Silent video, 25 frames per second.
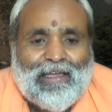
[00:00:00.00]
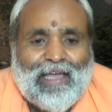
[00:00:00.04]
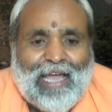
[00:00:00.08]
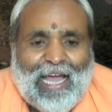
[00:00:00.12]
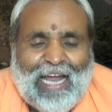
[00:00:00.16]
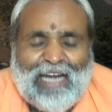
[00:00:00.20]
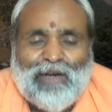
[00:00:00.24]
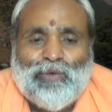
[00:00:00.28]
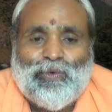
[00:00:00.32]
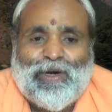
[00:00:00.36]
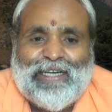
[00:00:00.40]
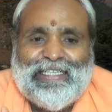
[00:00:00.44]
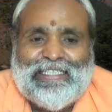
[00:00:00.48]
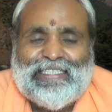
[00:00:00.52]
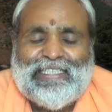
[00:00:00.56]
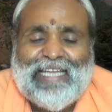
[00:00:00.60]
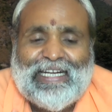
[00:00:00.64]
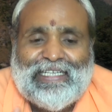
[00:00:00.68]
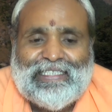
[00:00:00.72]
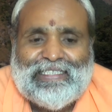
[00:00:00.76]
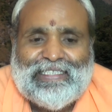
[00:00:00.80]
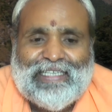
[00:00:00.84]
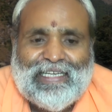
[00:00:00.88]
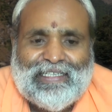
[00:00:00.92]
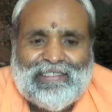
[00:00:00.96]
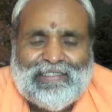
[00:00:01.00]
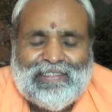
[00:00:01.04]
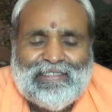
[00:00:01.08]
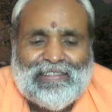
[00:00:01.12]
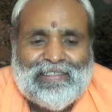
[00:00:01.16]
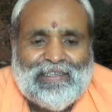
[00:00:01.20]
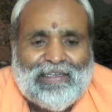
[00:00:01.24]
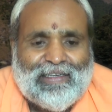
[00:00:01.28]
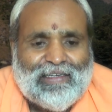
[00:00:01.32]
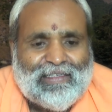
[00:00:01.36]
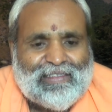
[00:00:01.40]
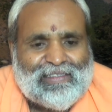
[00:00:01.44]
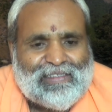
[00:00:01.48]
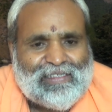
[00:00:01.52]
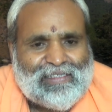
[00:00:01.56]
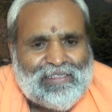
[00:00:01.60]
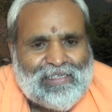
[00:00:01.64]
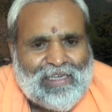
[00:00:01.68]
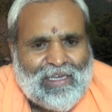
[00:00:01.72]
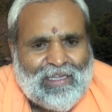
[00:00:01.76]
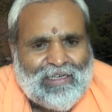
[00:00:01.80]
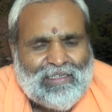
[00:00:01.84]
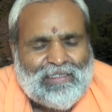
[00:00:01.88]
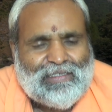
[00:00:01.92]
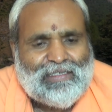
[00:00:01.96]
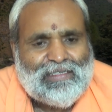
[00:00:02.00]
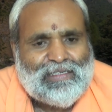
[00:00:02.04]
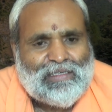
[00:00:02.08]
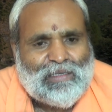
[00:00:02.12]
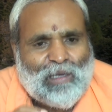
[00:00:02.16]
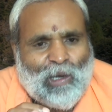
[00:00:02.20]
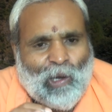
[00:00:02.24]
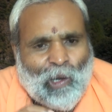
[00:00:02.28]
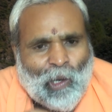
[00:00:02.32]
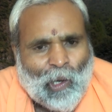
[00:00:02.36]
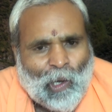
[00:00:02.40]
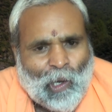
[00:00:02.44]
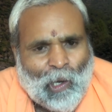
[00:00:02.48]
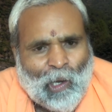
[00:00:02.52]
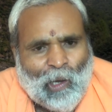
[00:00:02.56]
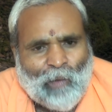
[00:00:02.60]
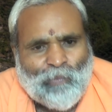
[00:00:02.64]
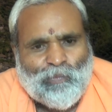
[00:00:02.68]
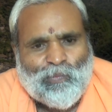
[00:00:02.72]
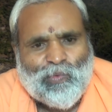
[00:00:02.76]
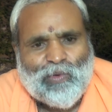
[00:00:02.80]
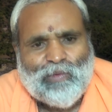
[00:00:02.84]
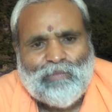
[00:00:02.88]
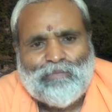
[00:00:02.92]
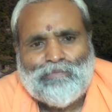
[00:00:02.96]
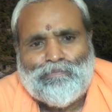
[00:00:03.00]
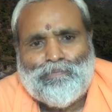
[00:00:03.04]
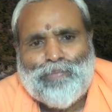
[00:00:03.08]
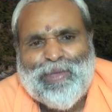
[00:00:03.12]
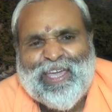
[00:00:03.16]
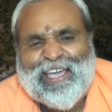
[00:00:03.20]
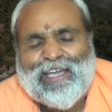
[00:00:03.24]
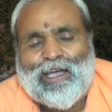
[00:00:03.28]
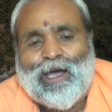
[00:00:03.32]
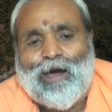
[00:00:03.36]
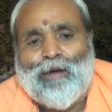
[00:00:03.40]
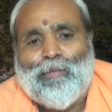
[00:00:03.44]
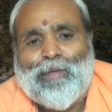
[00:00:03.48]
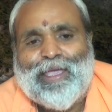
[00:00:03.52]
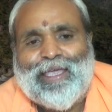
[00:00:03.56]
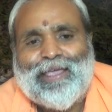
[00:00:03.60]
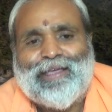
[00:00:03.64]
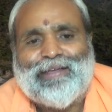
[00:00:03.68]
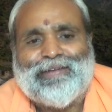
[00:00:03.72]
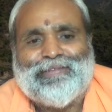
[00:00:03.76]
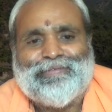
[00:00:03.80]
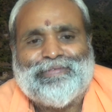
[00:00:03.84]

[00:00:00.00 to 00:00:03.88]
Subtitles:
And what is that sense? Sense of becoming.